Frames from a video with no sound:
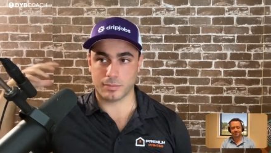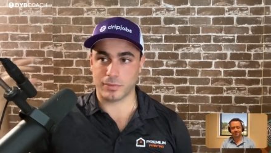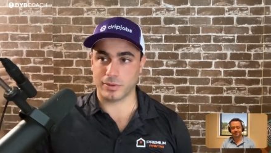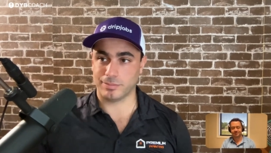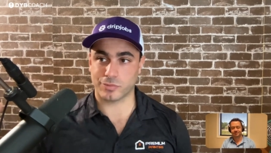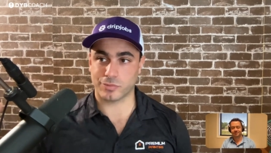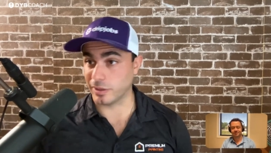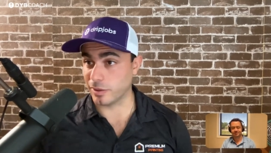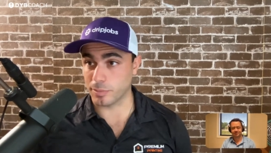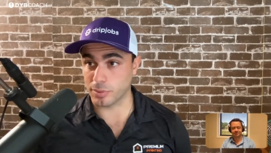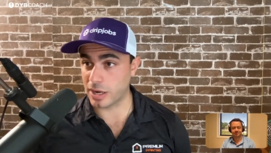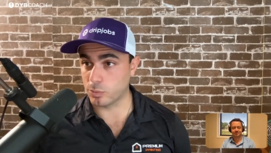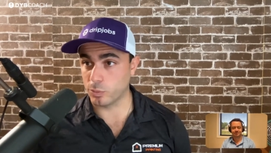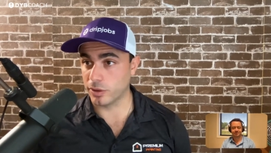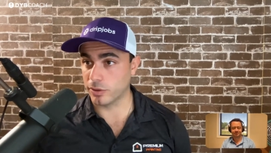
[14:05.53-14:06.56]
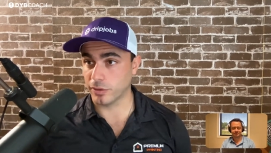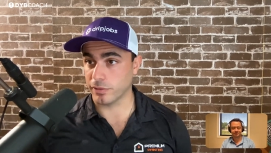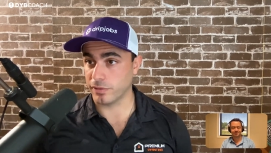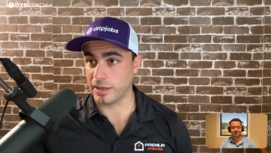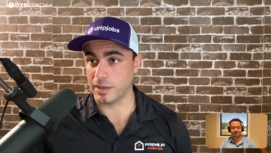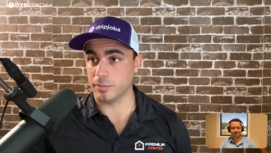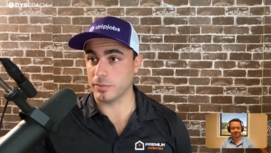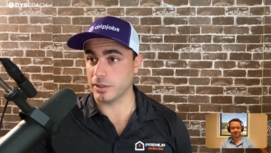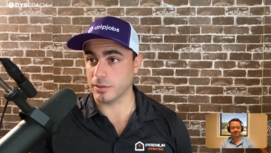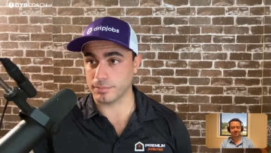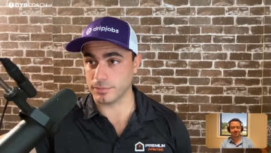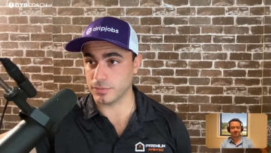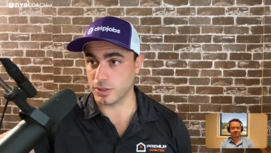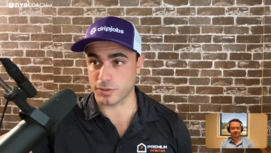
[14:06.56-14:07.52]
I'm really the breadwinner of the family.
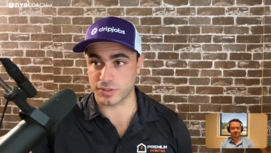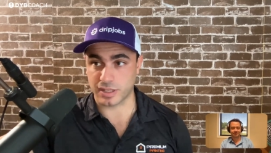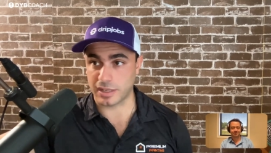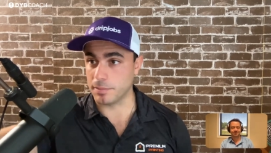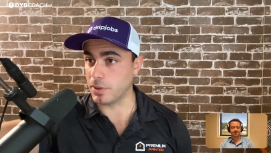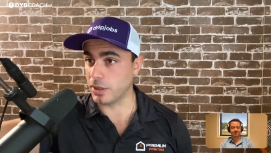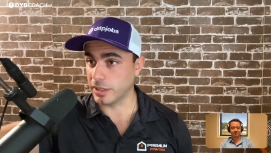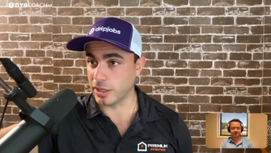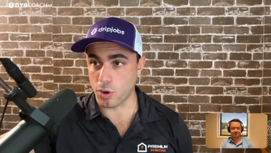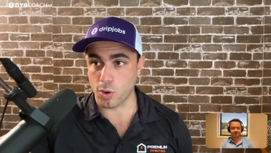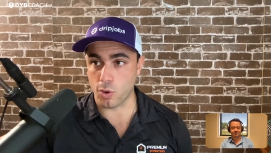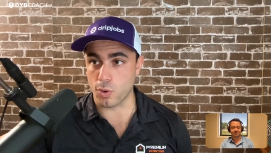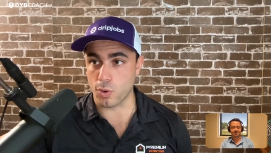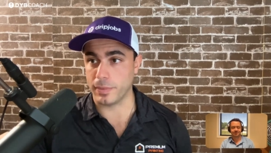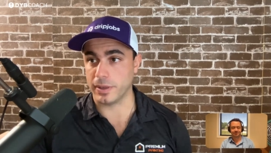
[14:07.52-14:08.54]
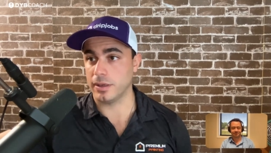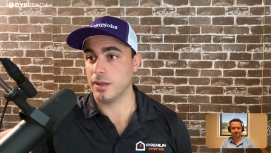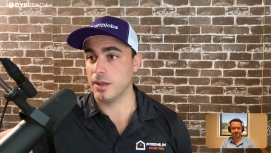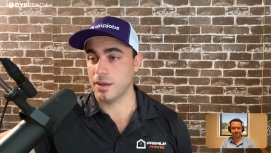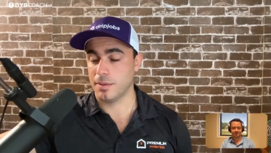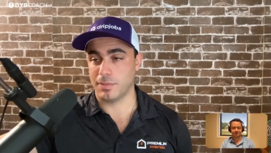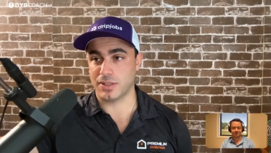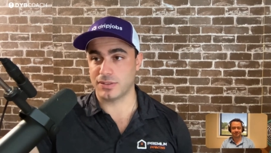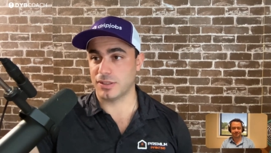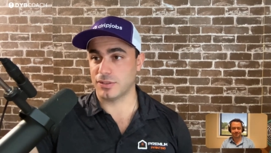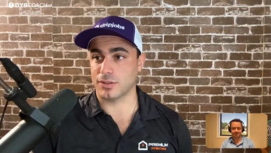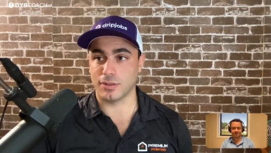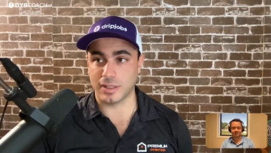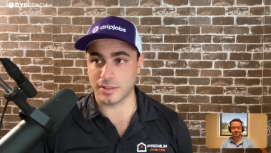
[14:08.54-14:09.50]
I'm you know sending money home, and my
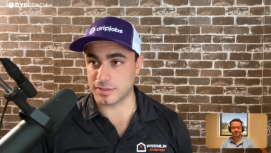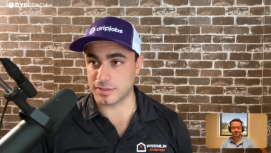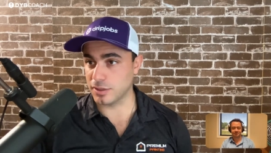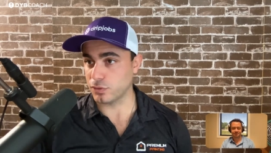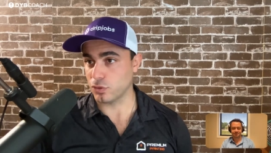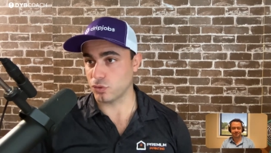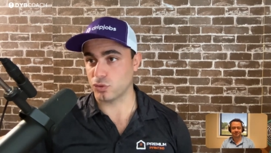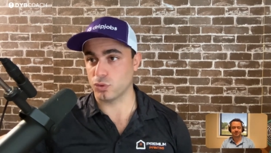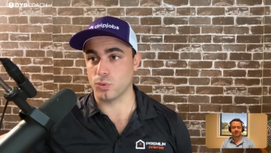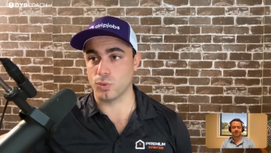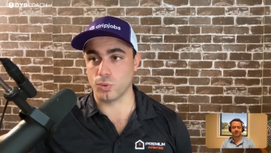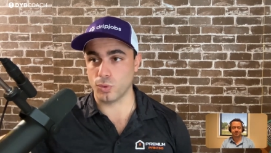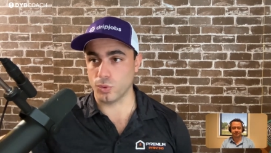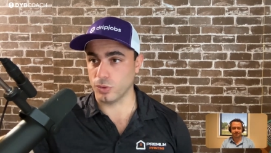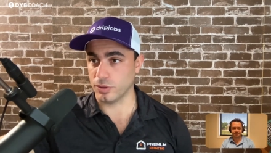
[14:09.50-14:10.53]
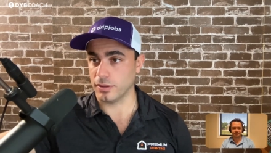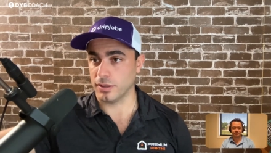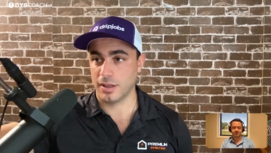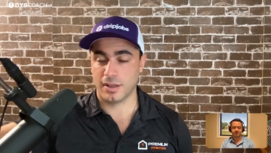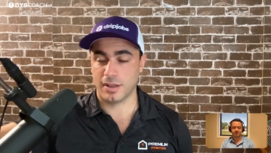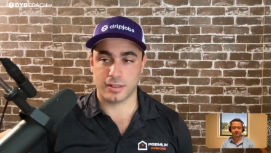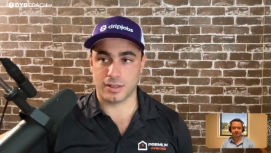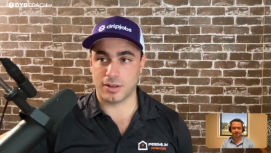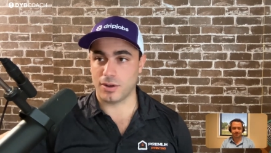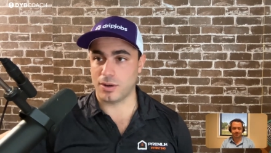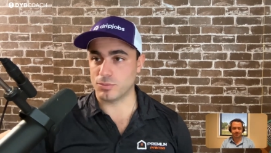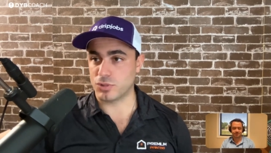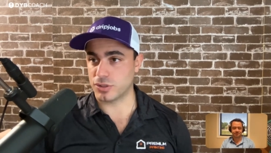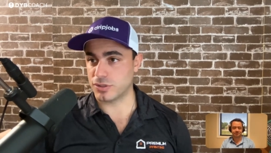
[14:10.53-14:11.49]
sister needs things for school, and you know
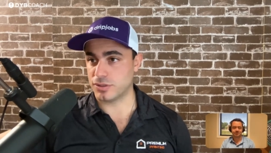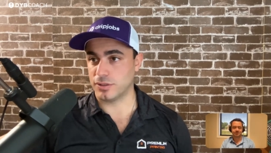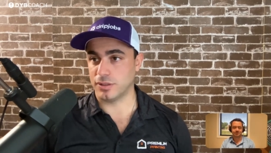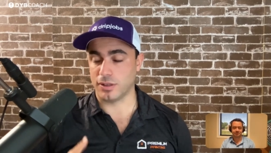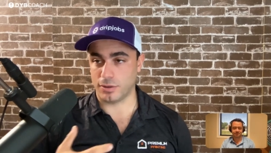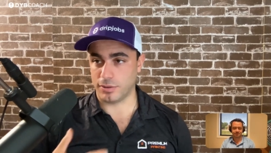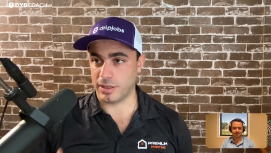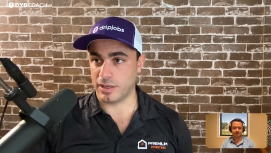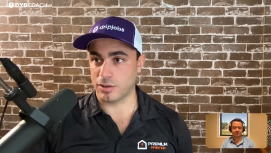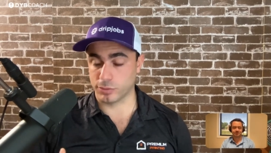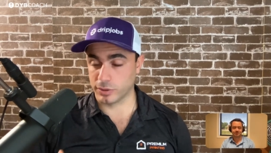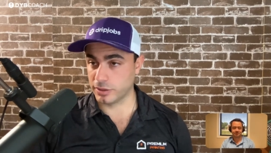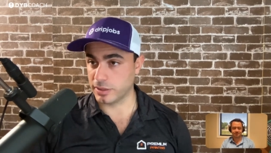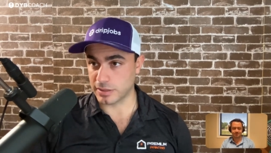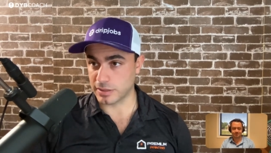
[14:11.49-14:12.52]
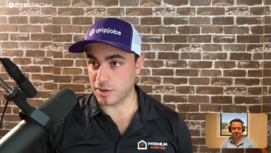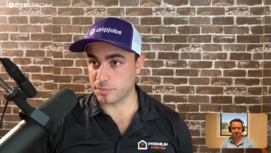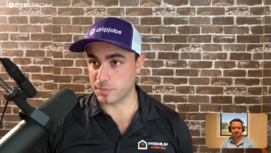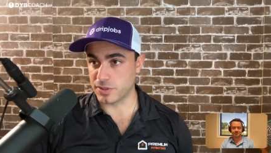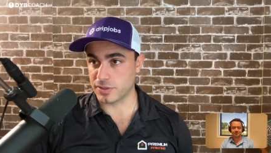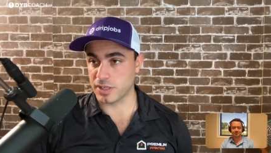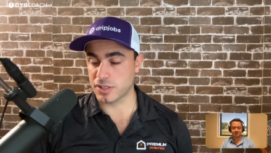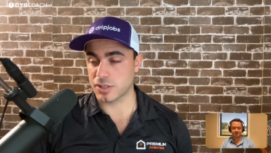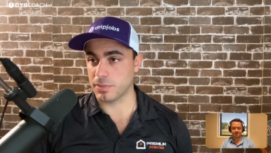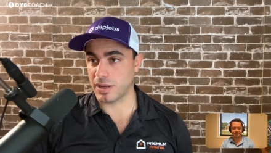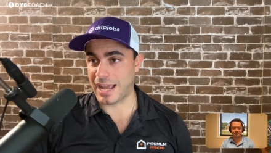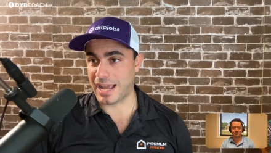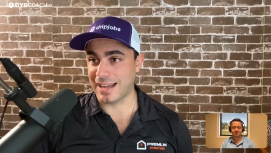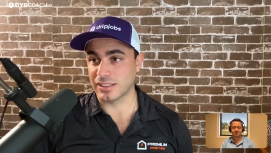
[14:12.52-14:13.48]
I'm just you know in a really tough position.
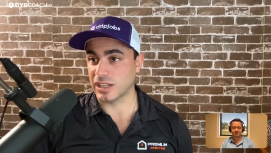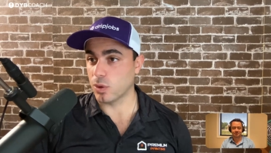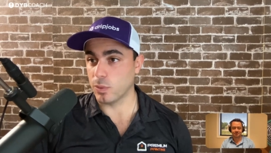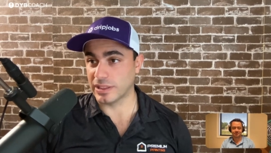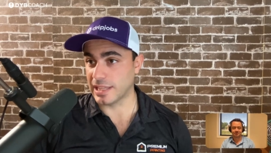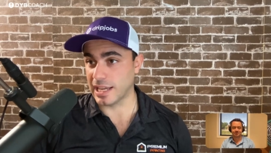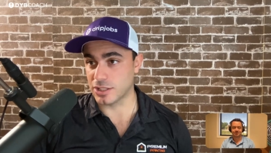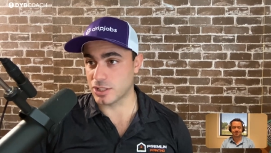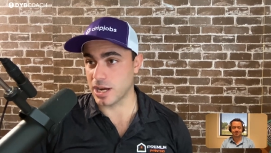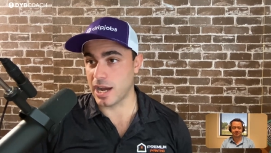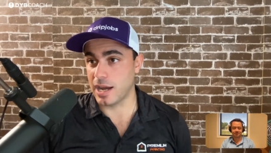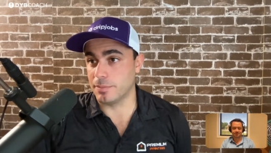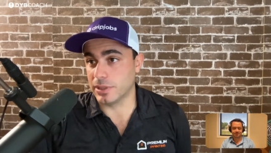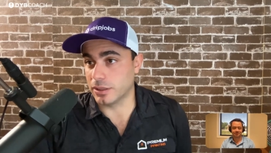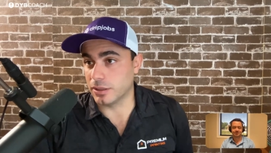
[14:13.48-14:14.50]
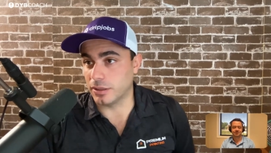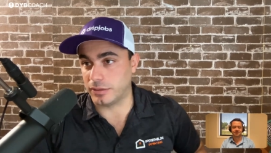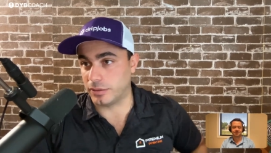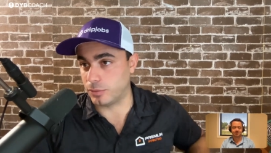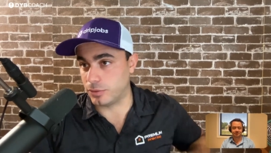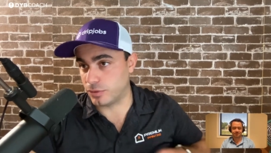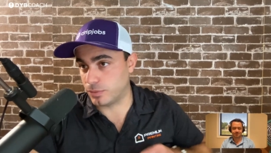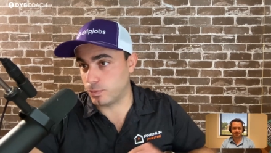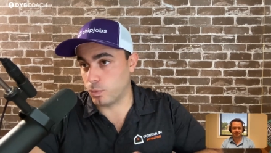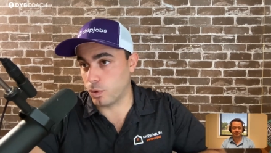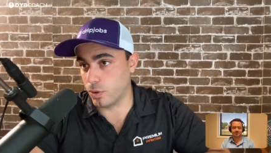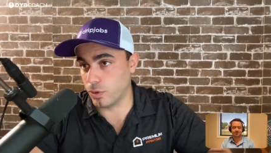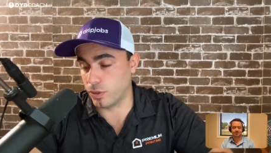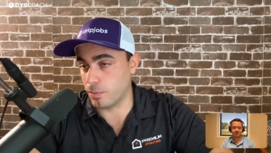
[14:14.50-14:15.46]
But I had to quit that job because it was
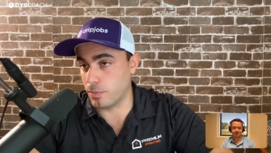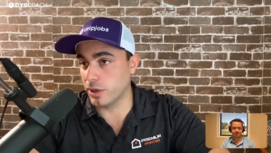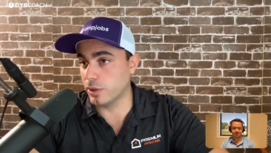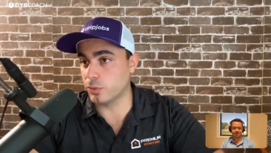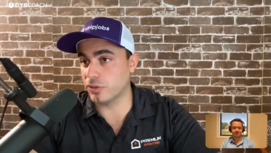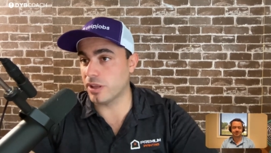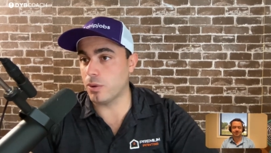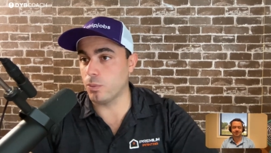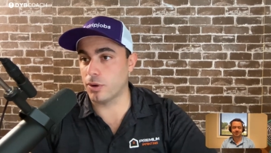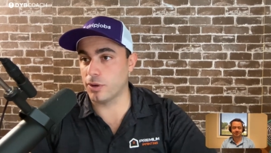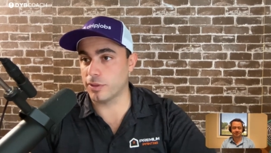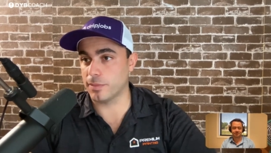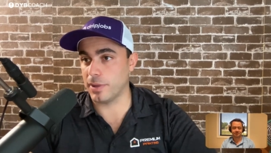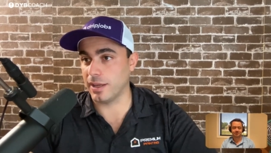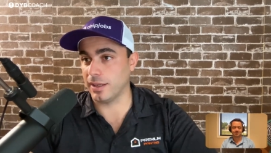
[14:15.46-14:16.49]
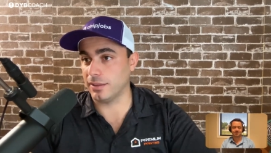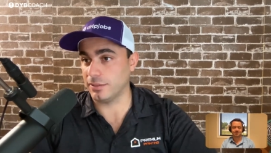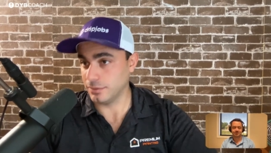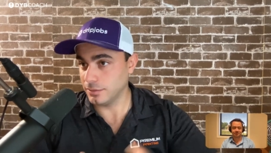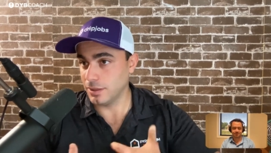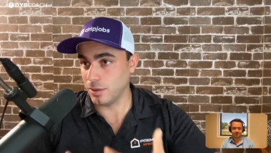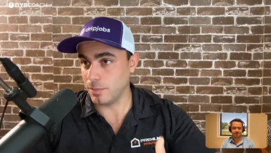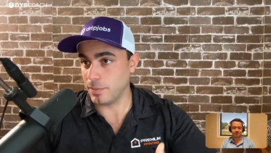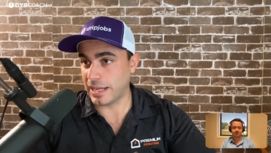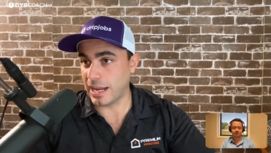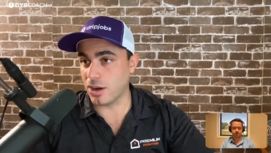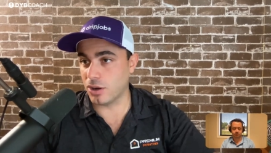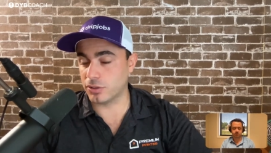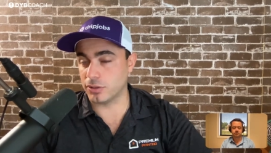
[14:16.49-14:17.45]
the money was not worth my you know my
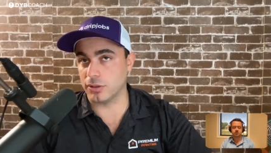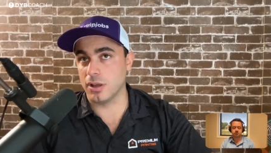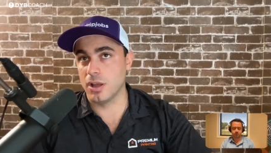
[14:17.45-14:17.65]
character.